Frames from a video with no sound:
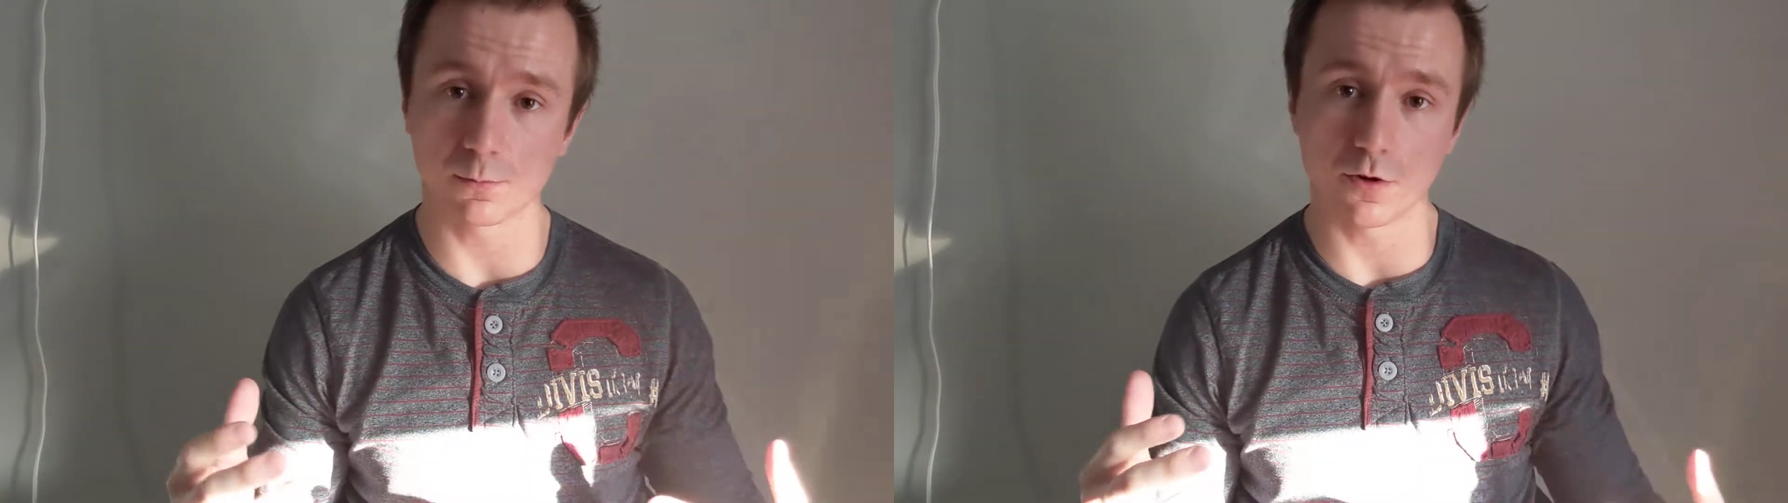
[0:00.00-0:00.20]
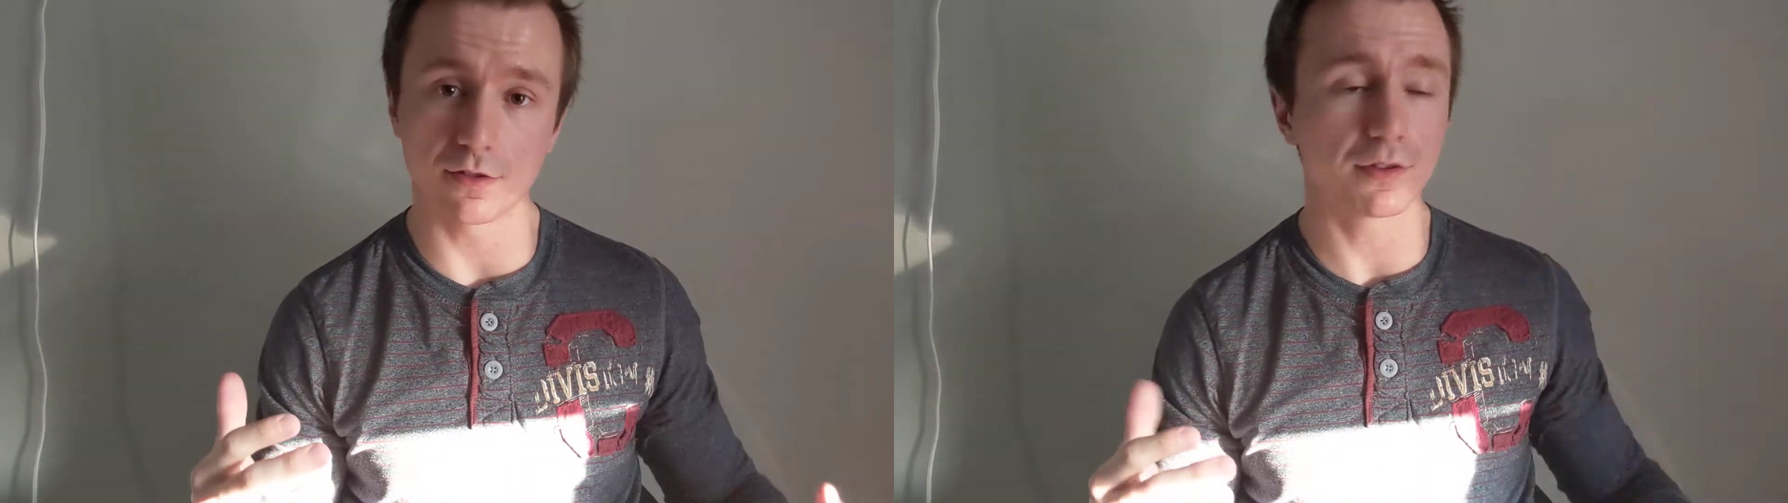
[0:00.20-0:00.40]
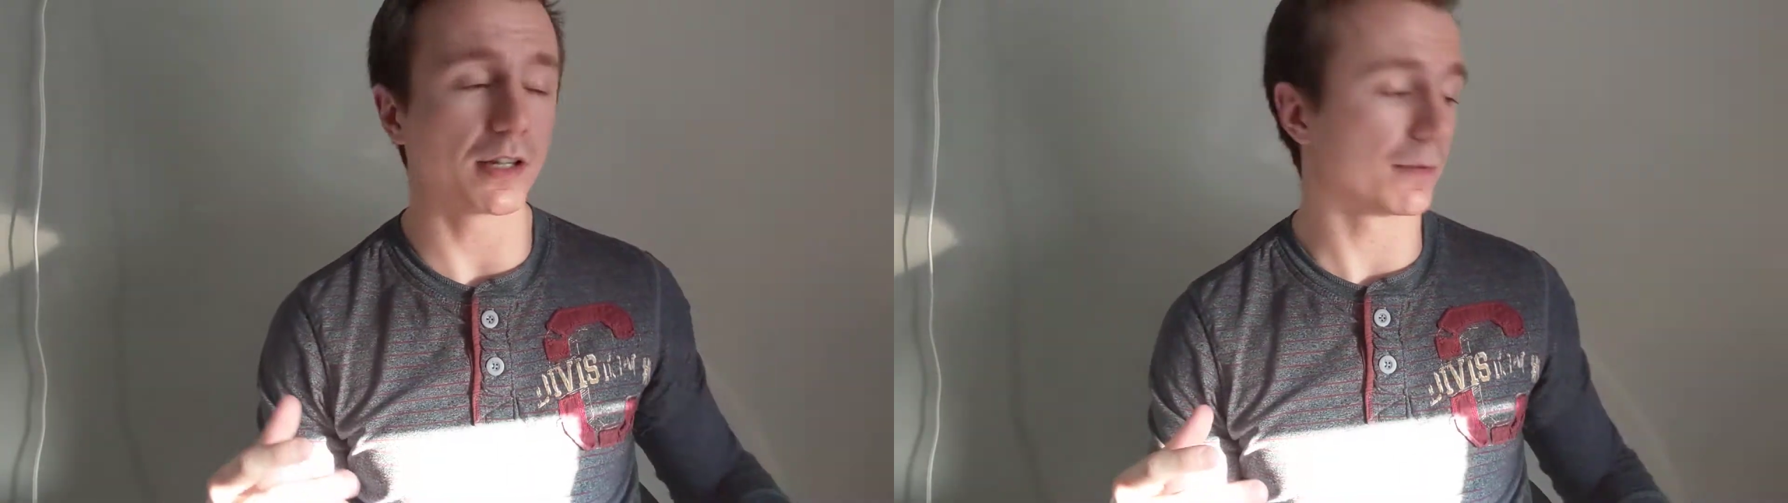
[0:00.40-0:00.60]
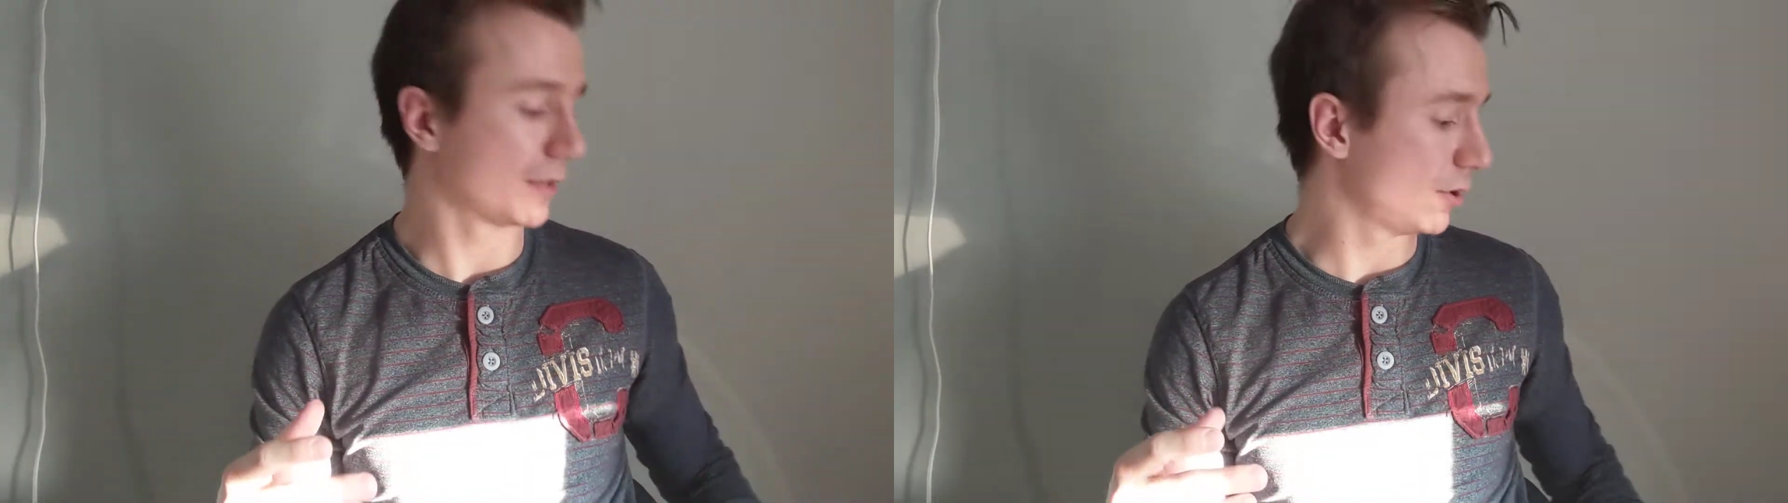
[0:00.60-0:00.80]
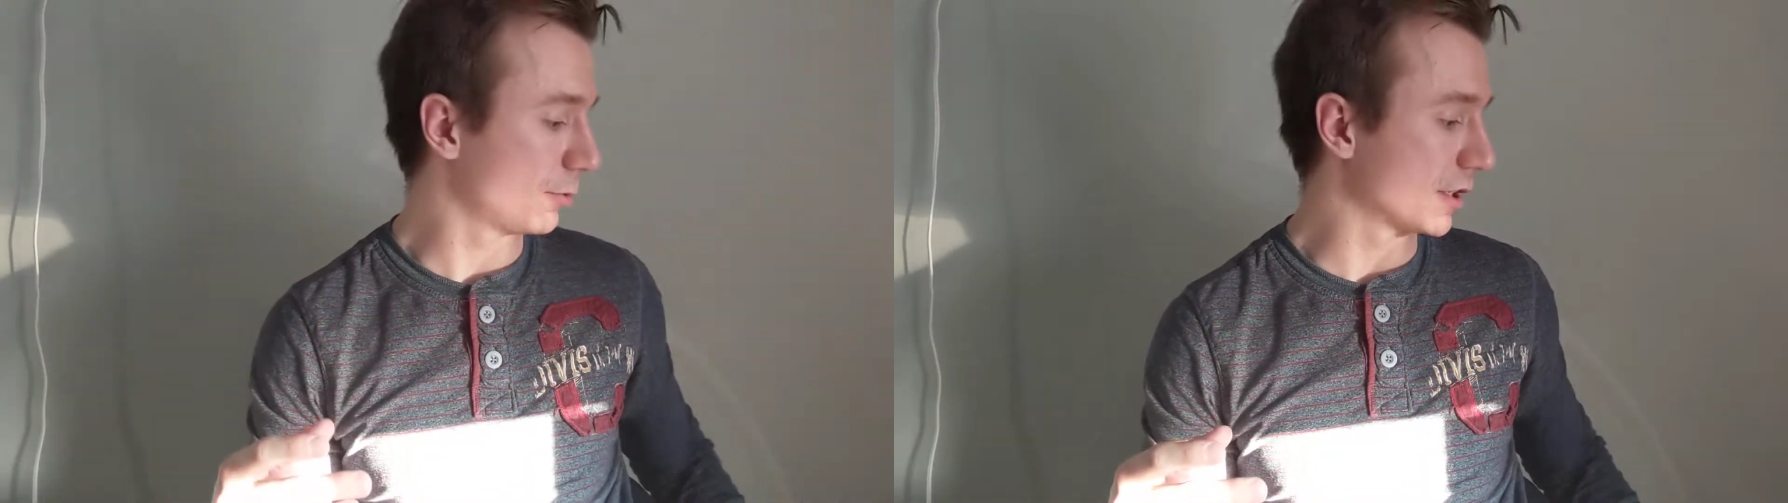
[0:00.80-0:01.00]
important thing.
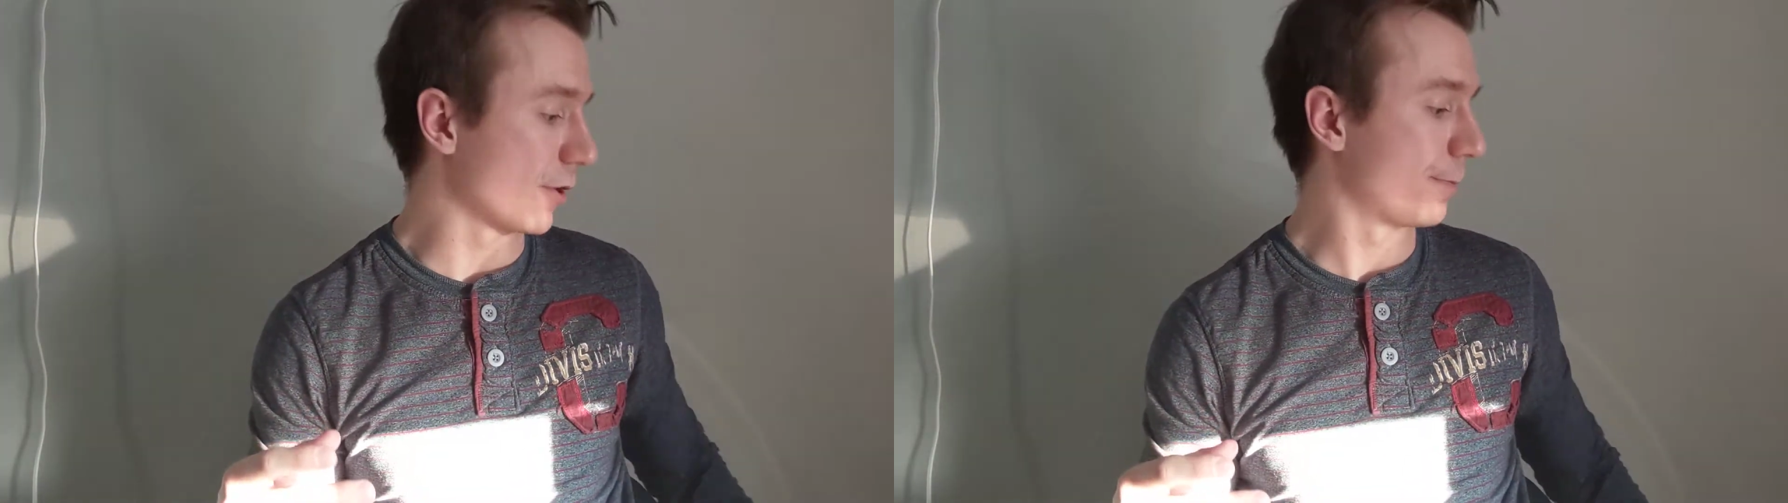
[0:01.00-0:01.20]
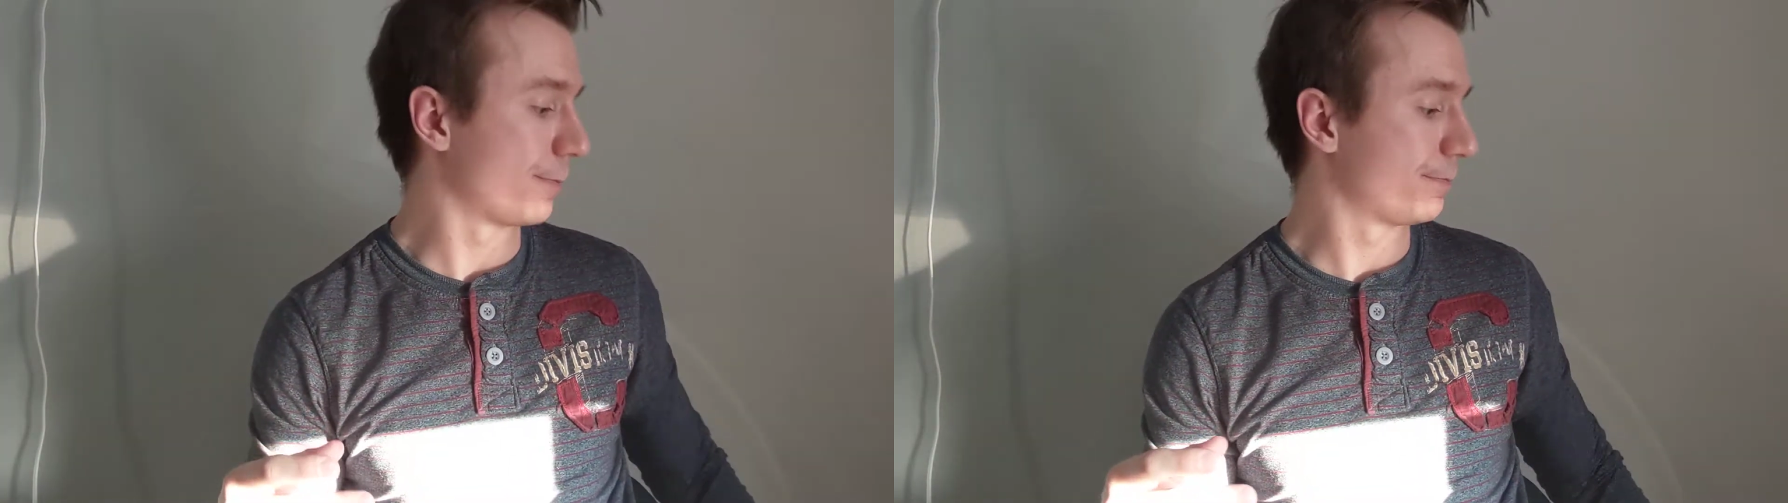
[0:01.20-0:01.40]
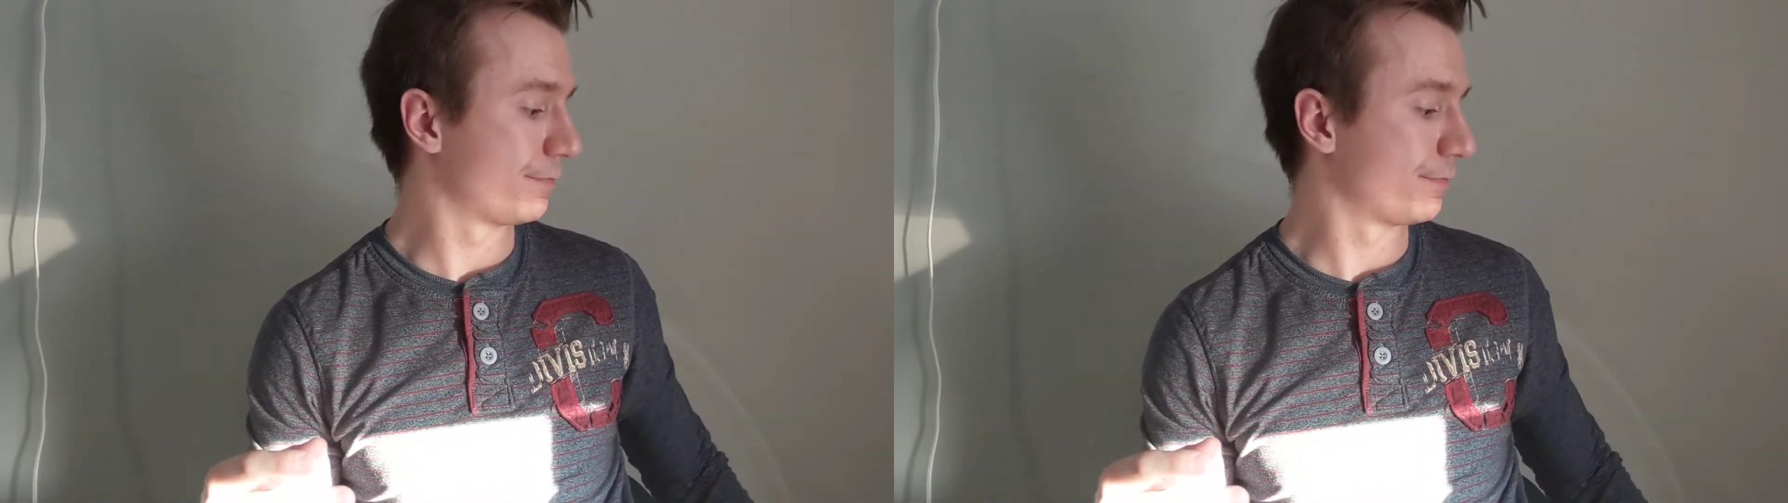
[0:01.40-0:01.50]
Here we go.